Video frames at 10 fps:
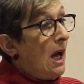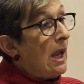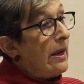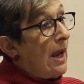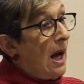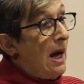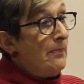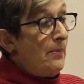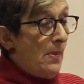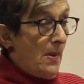And
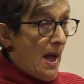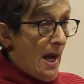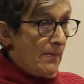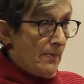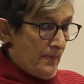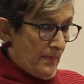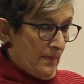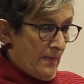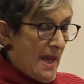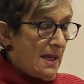I'm
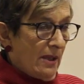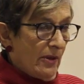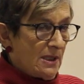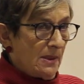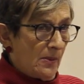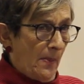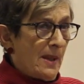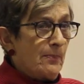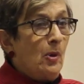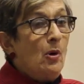making this as a
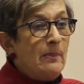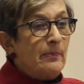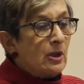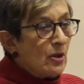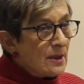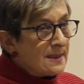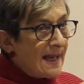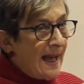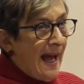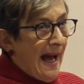big point
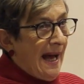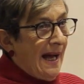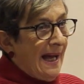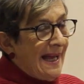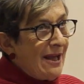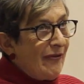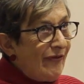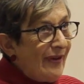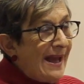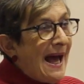because
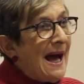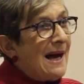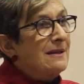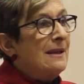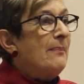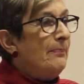if it had an